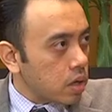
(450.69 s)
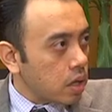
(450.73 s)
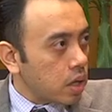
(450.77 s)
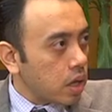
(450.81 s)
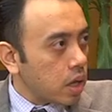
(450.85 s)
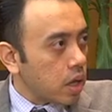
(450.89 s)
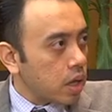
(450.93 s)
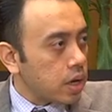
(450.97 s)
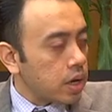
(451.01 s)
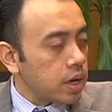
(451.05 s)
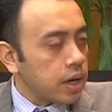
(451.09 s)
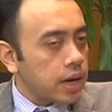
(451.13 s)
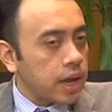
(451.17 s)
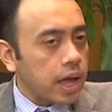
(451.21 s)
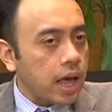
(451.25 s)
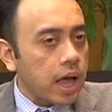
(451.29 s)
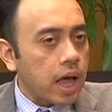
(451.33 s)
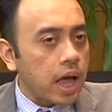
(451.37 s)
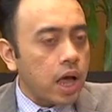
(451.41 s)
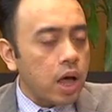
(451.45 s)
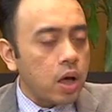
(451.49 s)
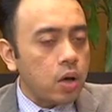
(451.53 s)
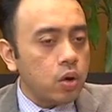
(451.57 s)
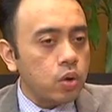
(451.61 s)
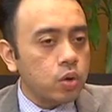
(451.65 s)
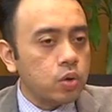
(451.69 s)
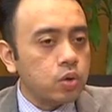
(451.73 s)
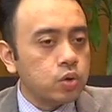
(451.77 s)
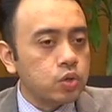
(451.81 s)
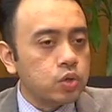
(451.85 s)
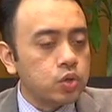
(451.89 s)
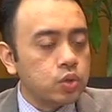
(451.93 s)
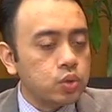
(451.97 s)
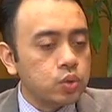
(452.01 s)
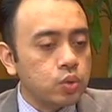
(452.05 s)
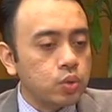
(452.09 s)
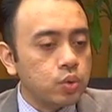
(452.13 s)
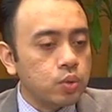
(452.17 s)
and how
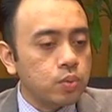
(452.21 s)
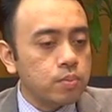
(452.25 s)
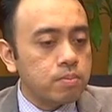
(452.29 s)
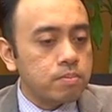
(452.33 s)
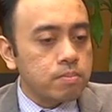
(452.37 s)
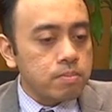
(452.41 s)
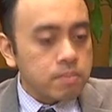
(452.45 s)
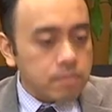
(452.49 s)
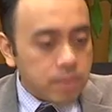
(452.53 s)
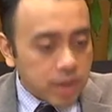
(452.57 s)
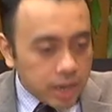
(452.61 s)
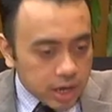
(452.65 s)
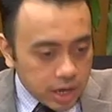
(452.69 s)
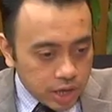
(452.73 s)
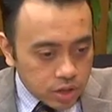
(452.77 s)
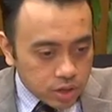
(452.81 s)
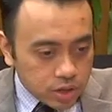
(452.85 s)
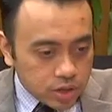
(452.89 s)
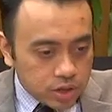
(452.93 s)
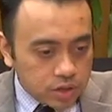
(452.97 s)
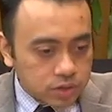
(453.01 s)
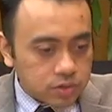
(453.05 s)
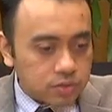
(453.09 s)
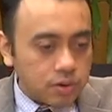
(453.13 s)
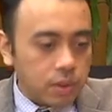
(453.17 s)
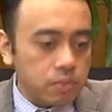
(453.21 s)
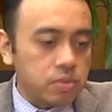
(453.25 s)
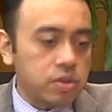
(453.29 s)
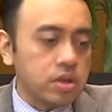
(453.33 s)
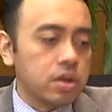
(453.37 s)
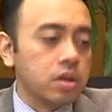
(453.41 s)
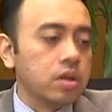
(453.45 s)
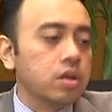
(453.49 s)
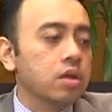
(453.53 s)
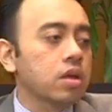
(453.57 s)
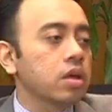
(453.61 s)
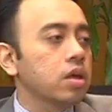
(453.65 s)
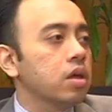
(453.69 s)
to manage
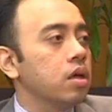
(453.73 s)
disruption